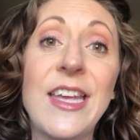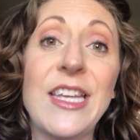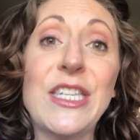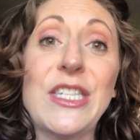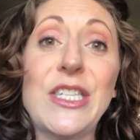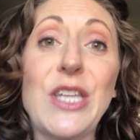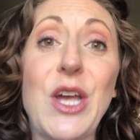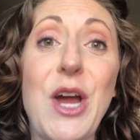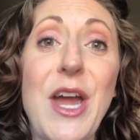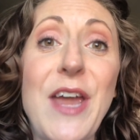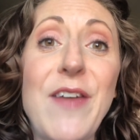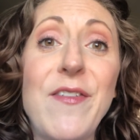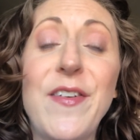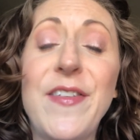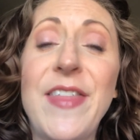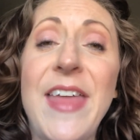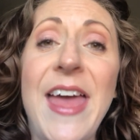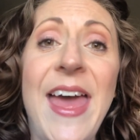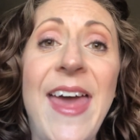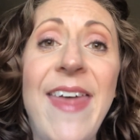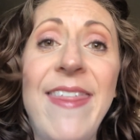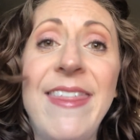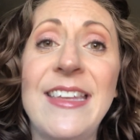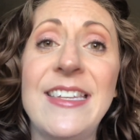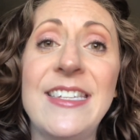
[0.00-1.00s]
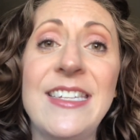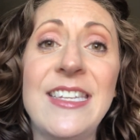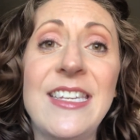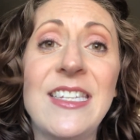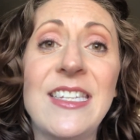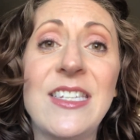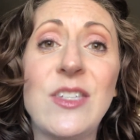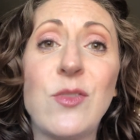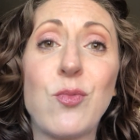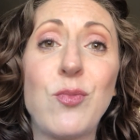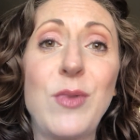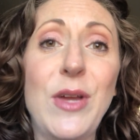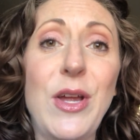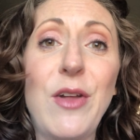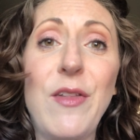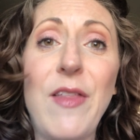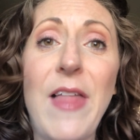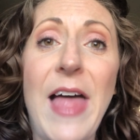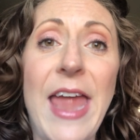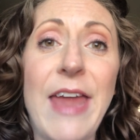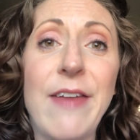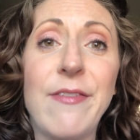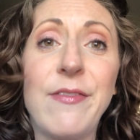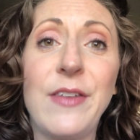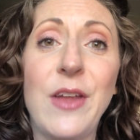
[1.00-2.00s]
sorry for that. This is real
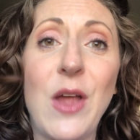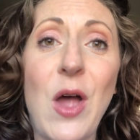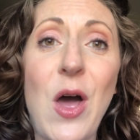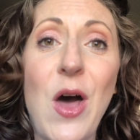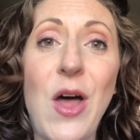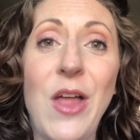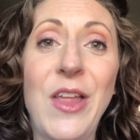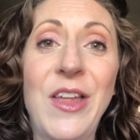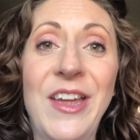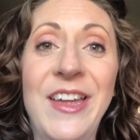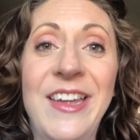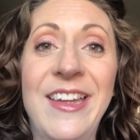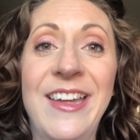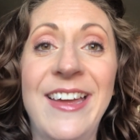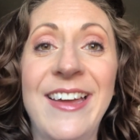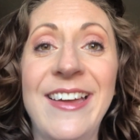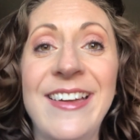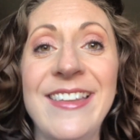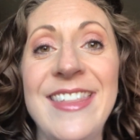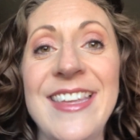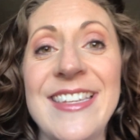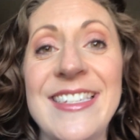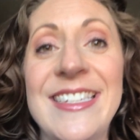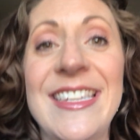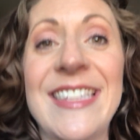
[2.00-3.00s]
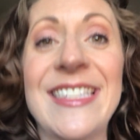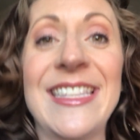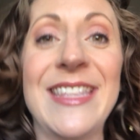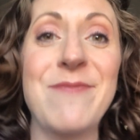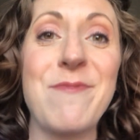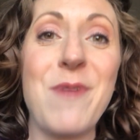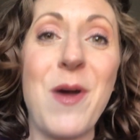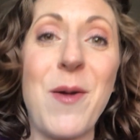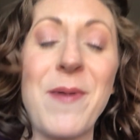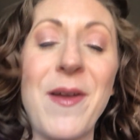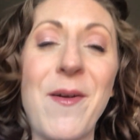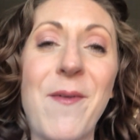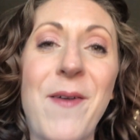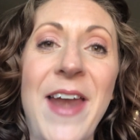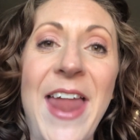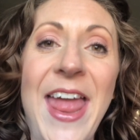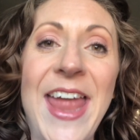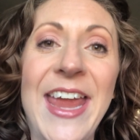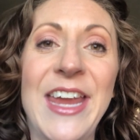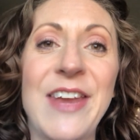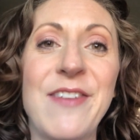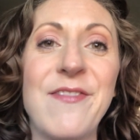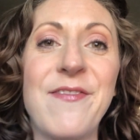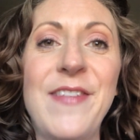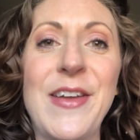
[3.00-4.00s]
life, y'all. This is the moment when I
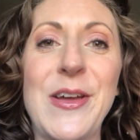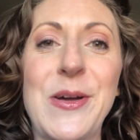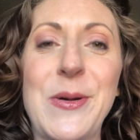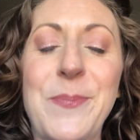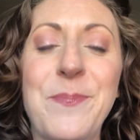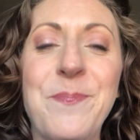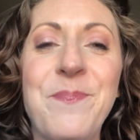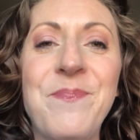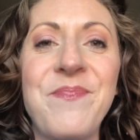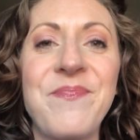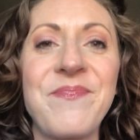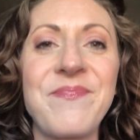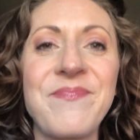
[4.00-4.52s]
can film.